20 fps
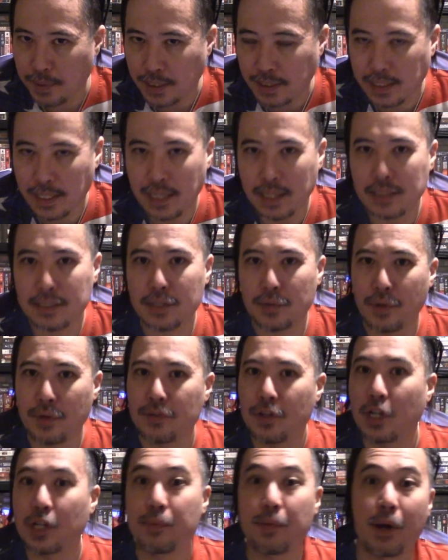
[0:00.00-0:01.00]
things that we've
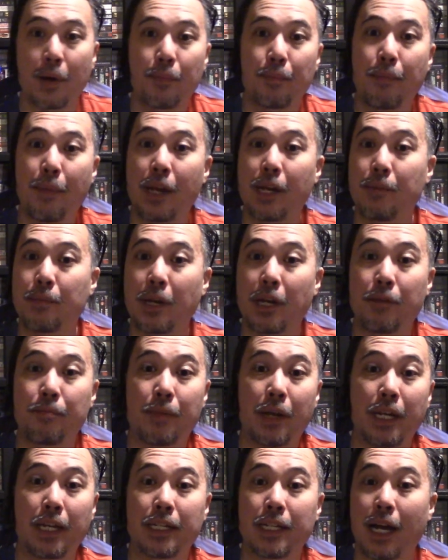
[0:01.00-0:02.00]
talked about many
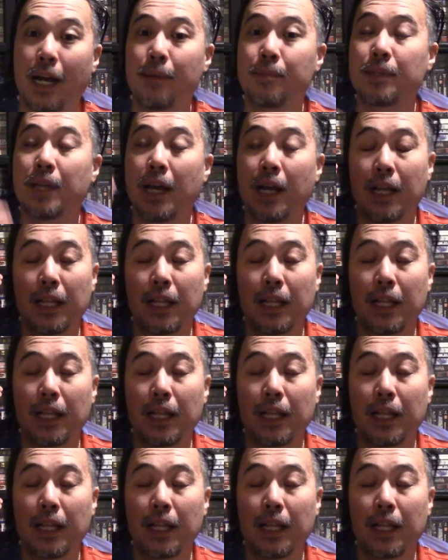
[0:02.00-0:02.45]
times,